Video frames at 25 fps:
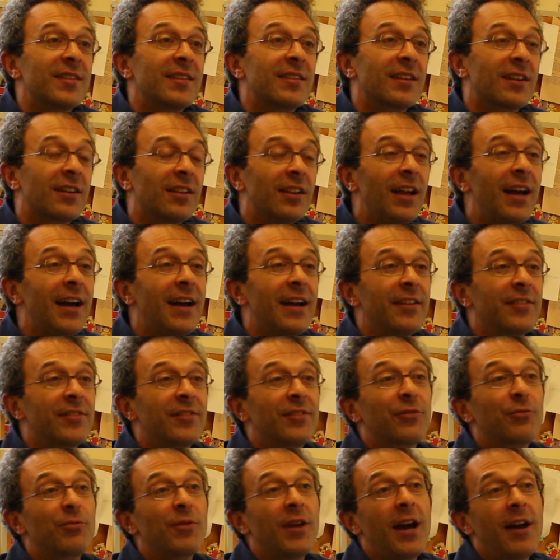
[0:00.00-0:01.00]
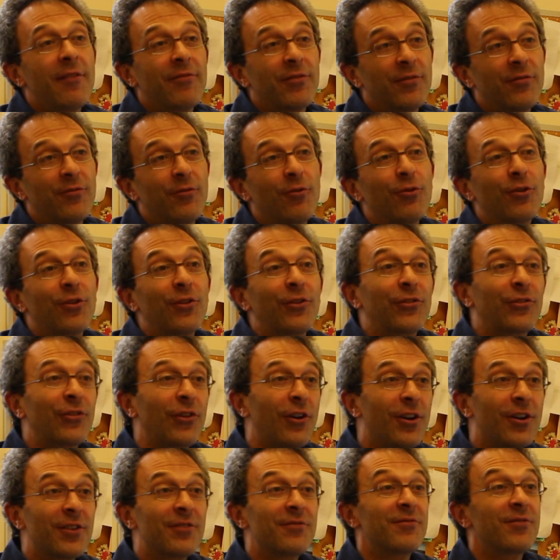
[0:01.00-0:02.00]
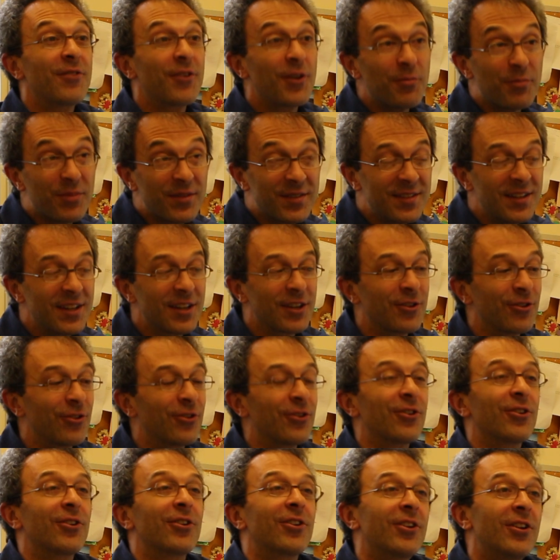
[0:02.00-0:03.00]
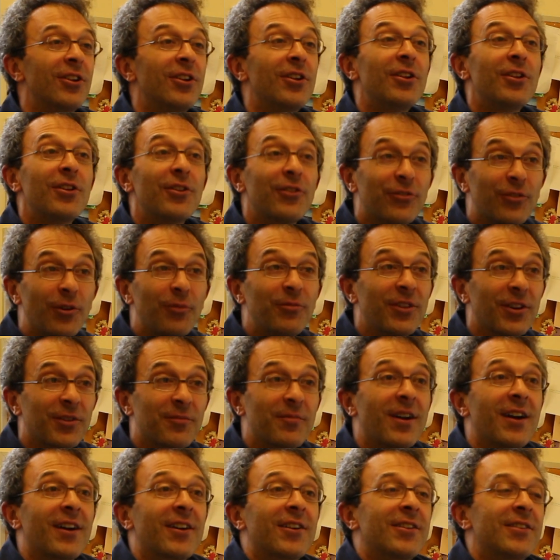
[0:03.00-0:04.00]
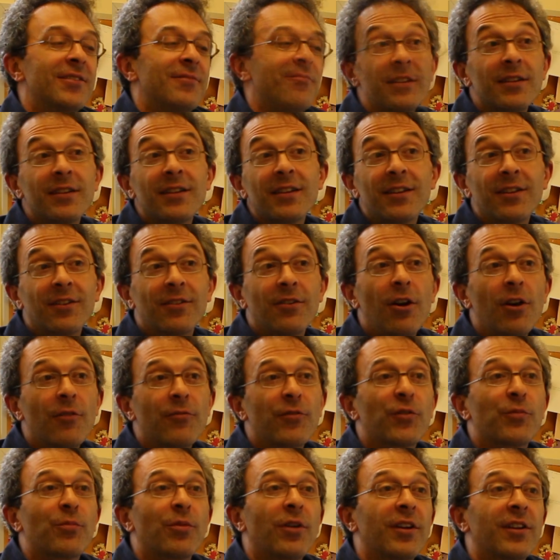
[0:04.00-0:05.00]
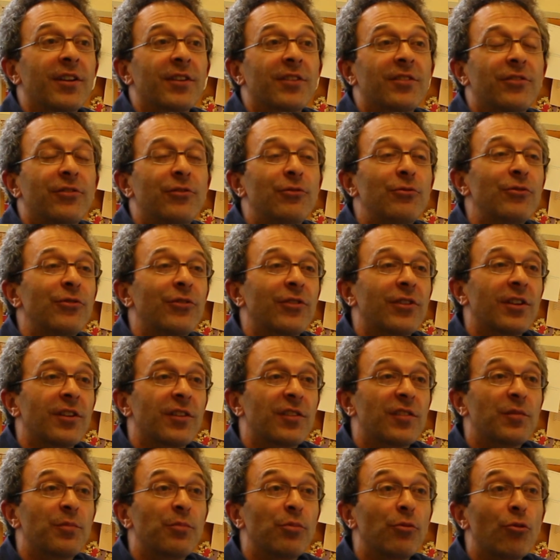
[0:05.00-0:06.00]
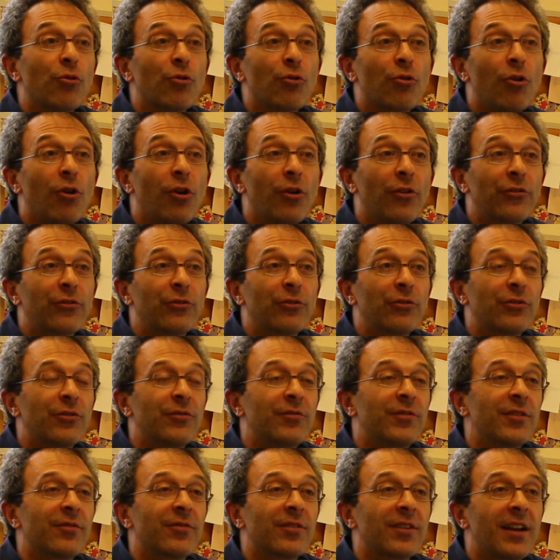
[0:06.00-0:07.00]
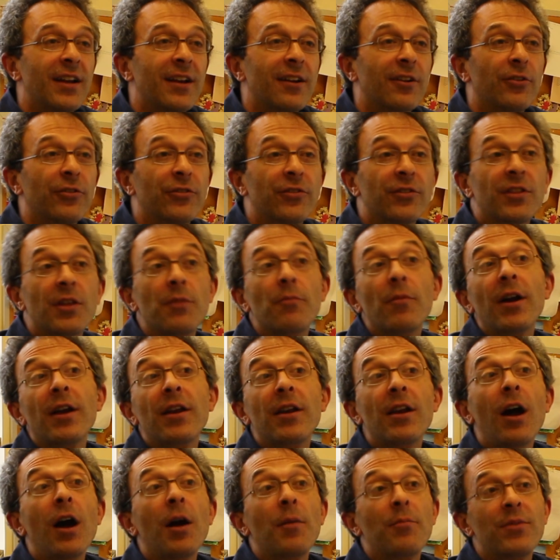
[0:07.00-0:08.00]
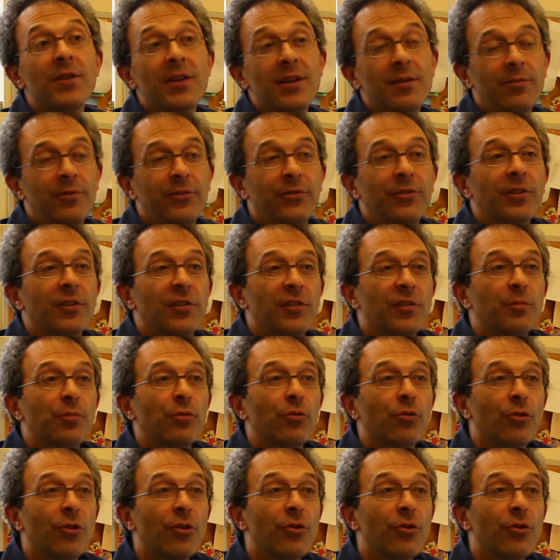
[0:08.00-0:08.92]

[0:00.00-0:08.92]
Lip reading: in the classes, we have to focus on very particular subject matter. In a conference project, students can explore all sorts of different angles that they might not be able to explore